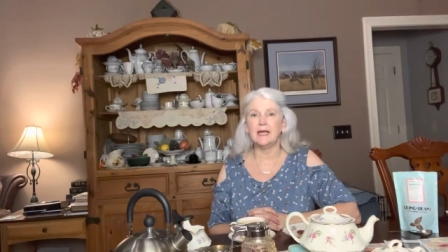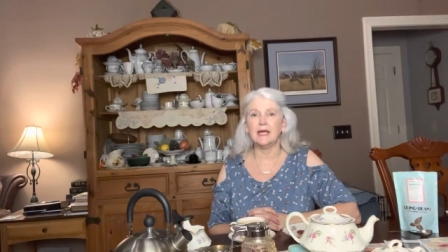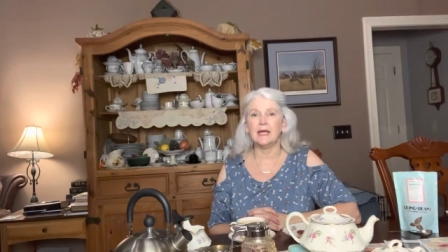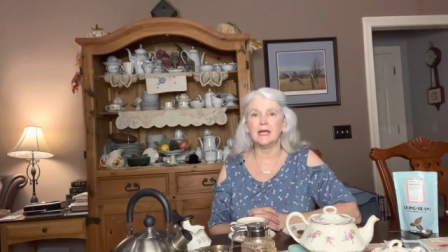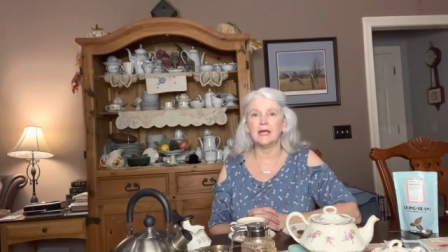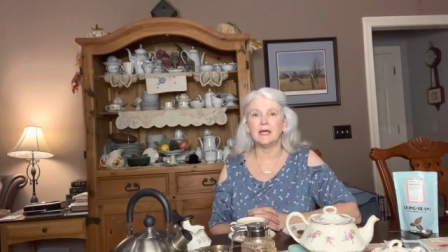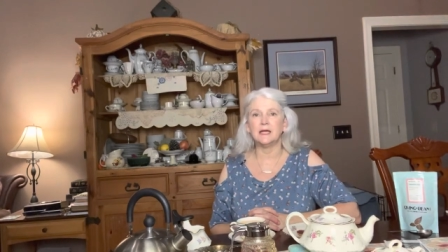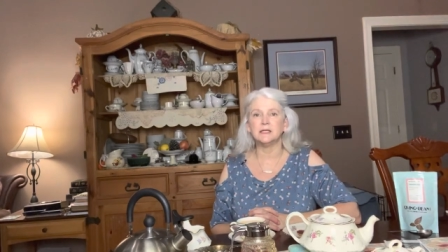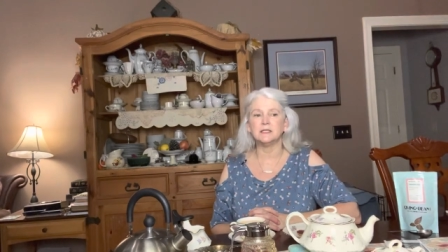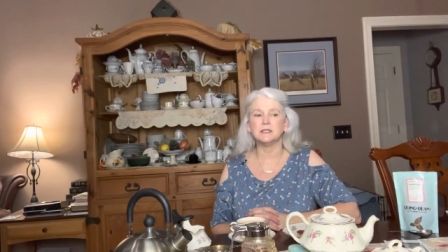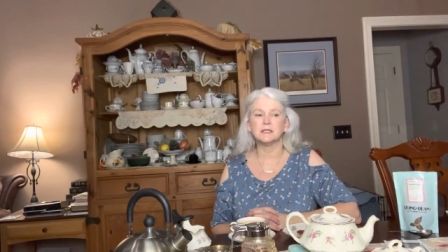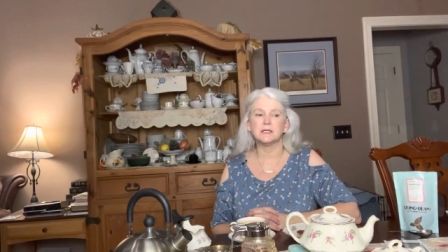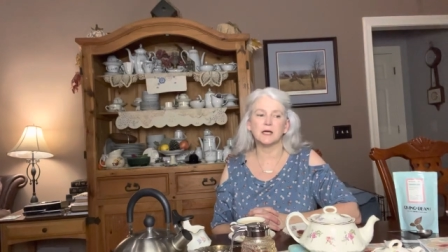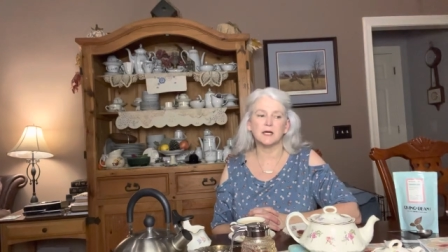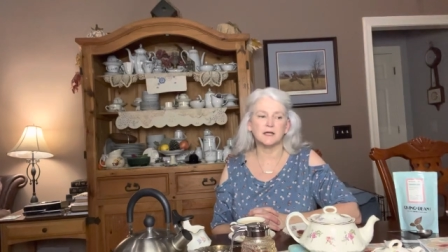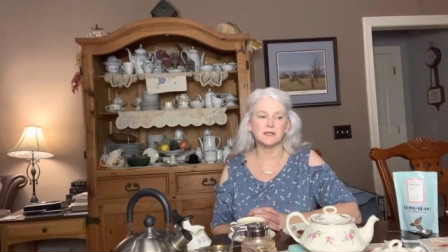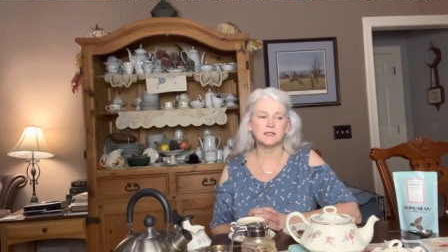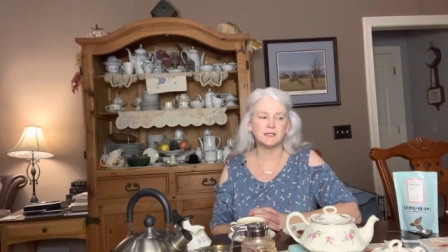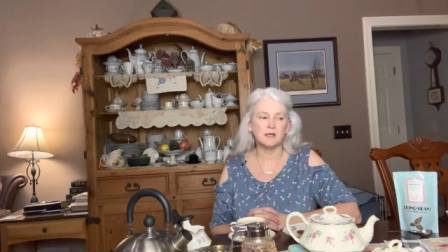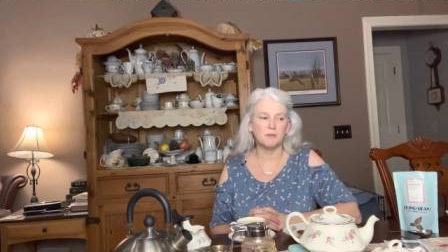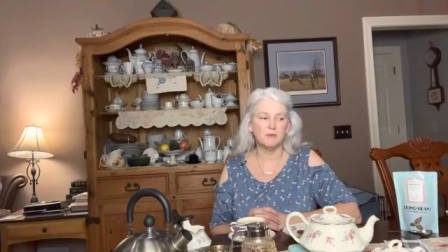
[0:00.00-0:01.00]
and
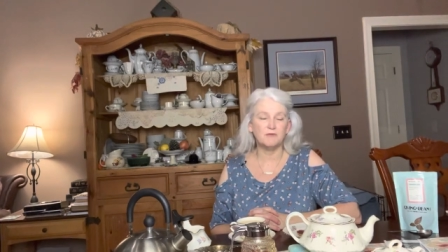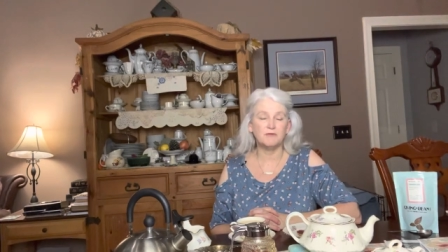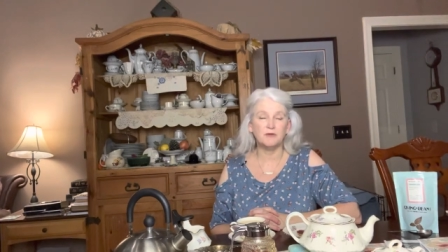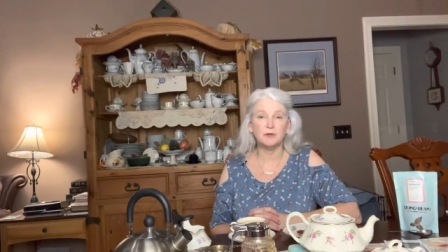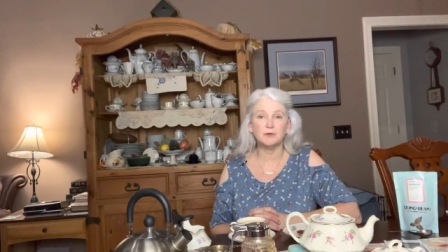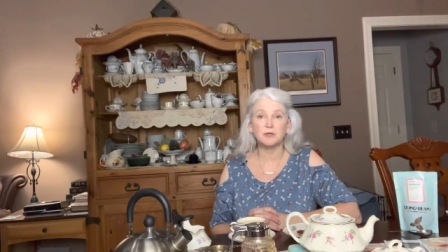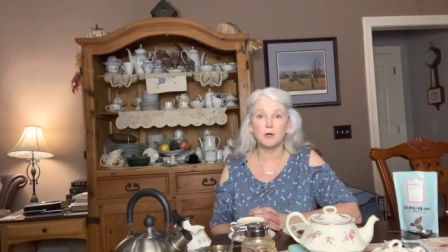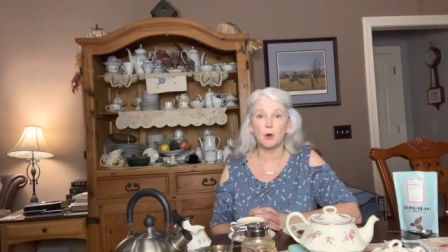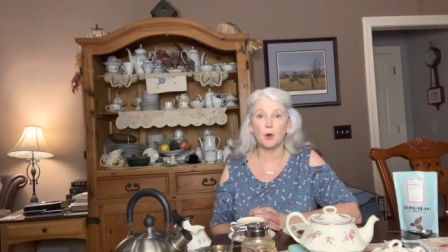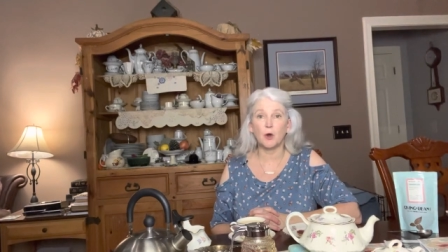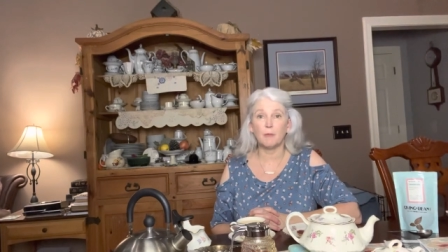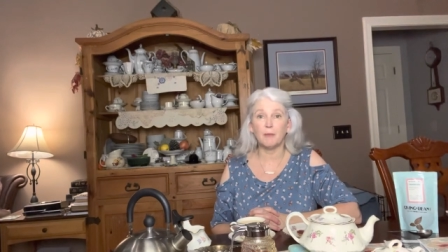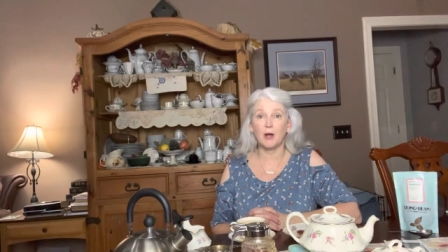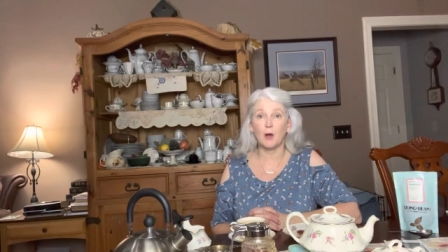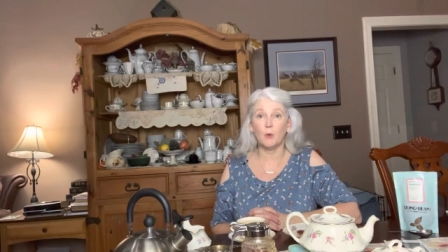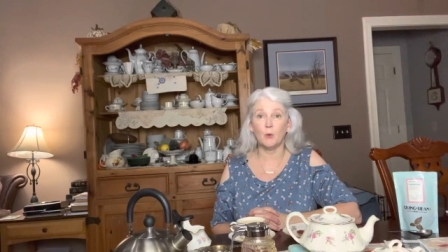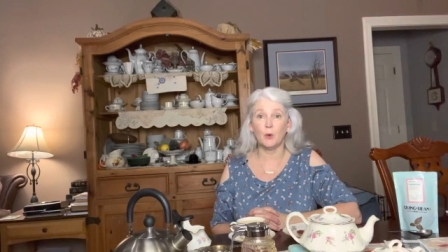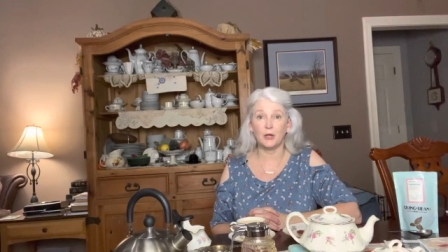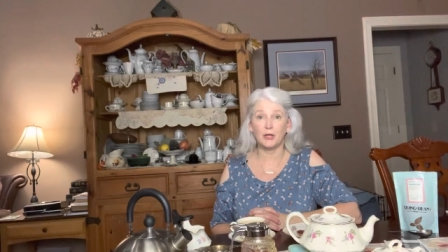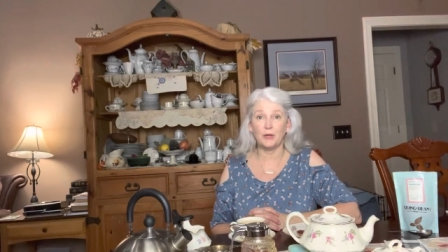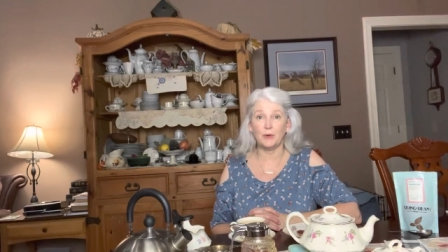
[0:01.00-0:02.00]
uh, some of you talk
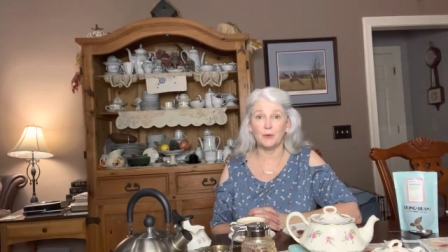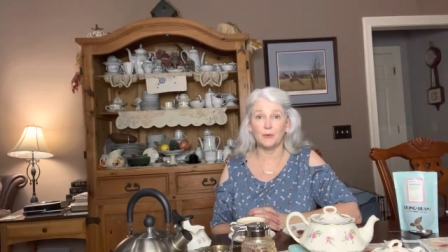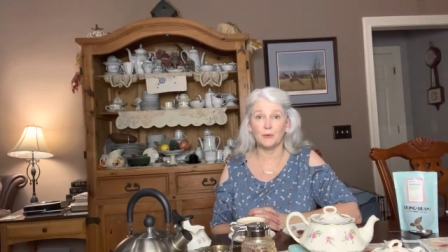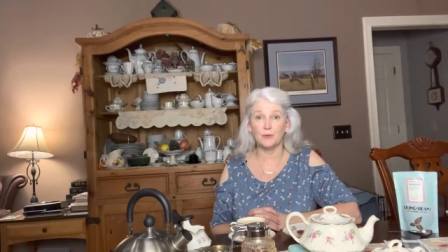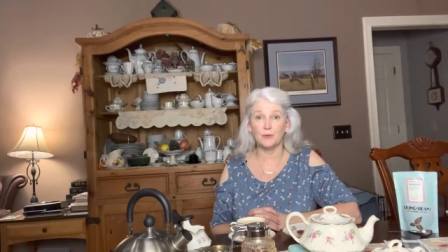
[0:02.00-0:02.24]
about what you